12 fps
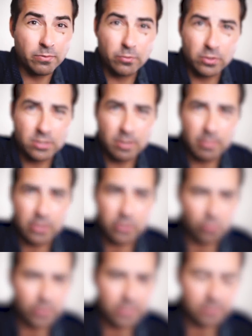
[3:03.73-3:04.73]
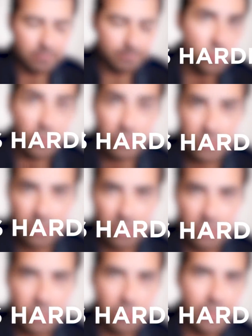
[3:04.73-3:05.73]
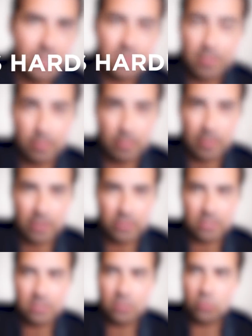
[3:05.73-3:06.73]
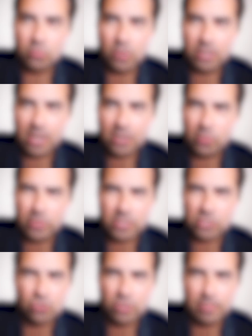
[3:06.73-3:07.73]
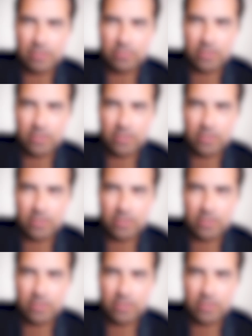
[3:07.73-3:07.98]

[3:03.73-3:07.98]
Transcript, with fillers: He tries his hardest to be clever, but unfortunately for